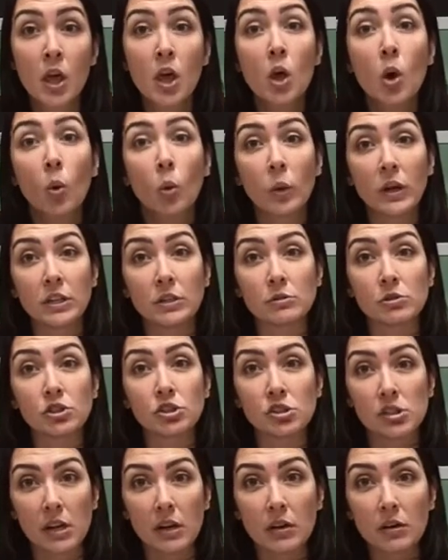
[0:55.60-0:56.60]
When you
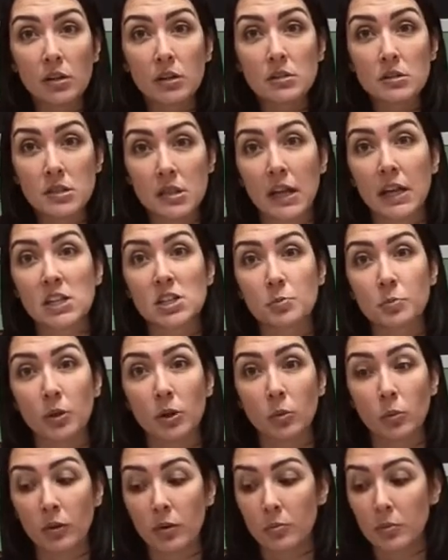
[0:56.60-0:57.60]
share your sketchbook
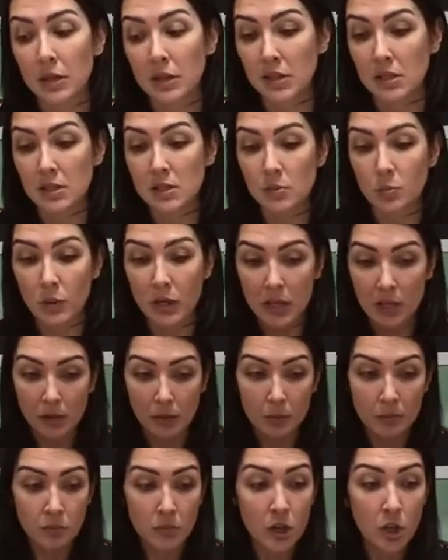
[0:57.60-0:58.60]
with me this week,
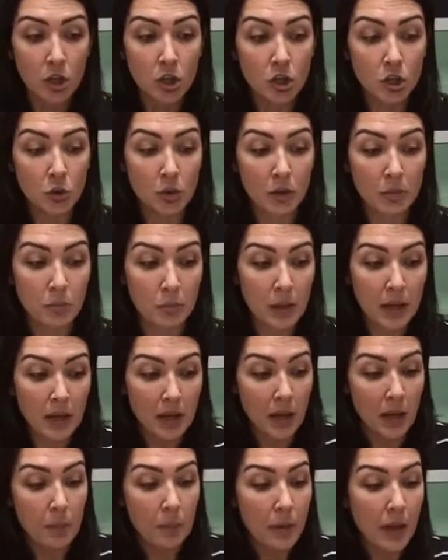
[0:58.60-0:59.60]
you can pick
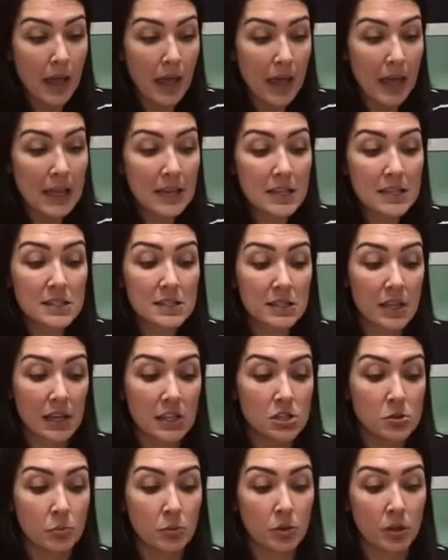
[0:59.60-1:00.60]
up any
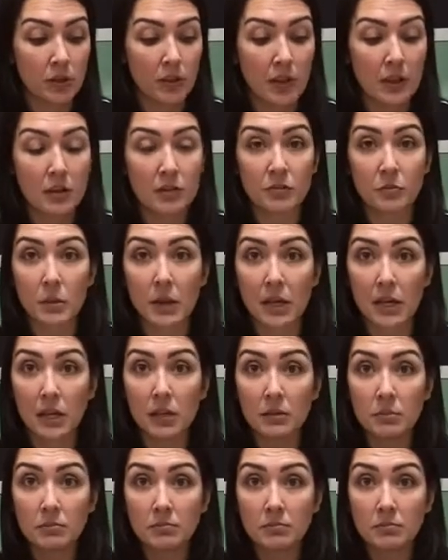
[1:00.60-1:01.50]
sketchbook that you've made,